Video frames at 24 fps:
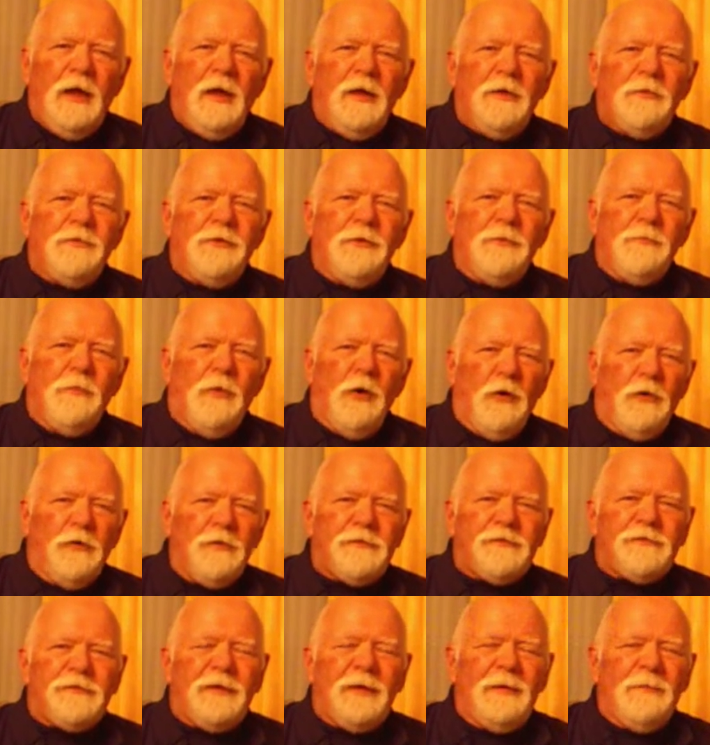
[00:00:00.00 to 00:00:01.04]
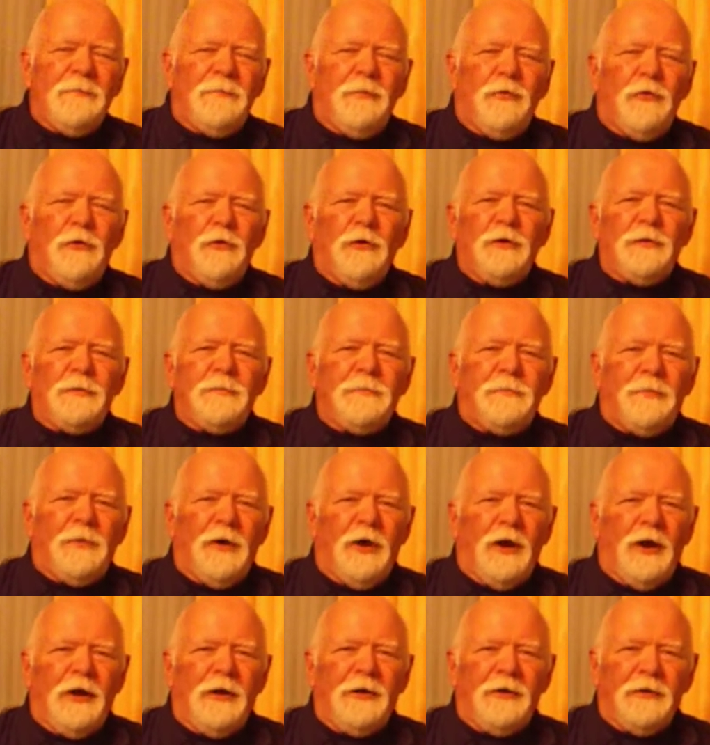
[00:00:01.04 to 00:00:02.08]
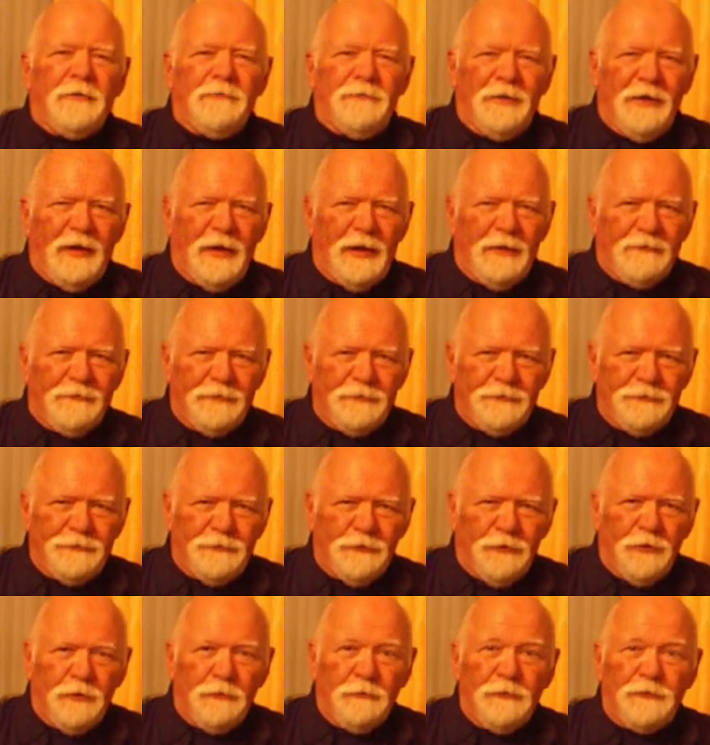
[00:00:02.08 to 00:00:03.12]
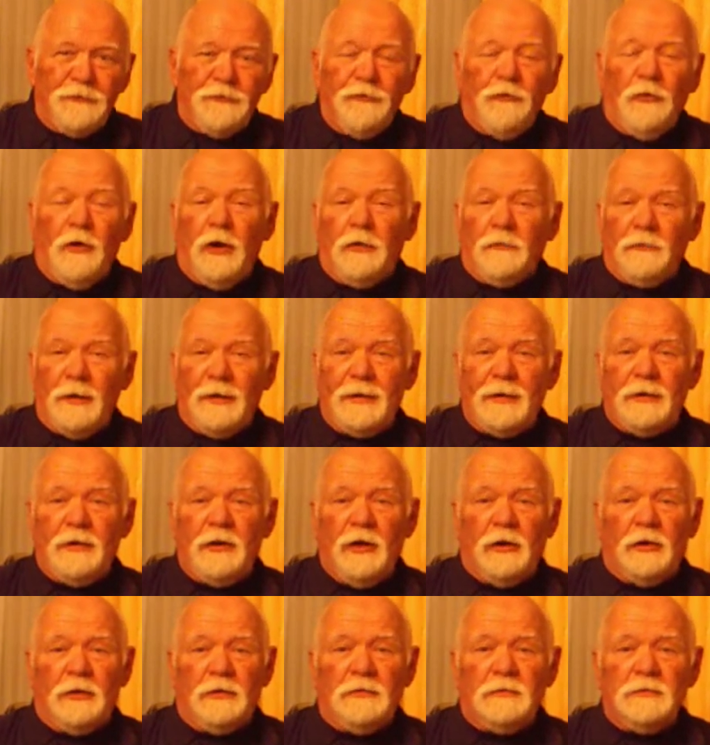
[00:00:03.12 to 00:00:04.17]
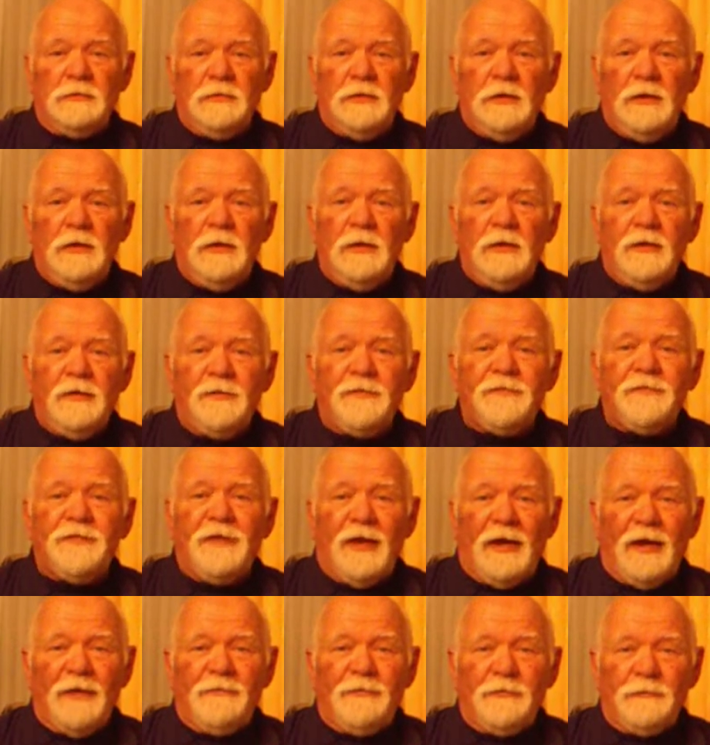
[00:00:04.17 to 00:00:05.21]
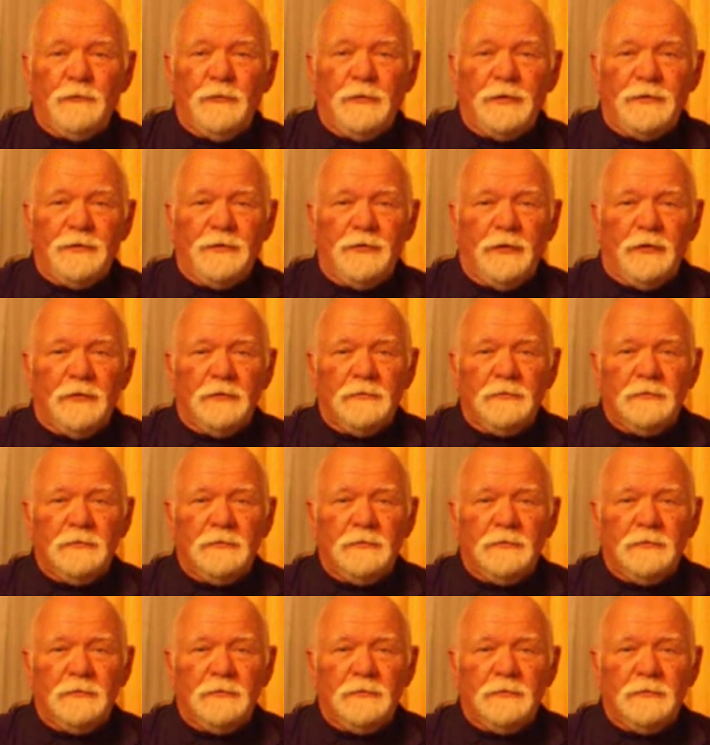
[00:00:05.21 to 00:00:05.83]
The most important part of the Heaven Door, which you already know, is the heaven window.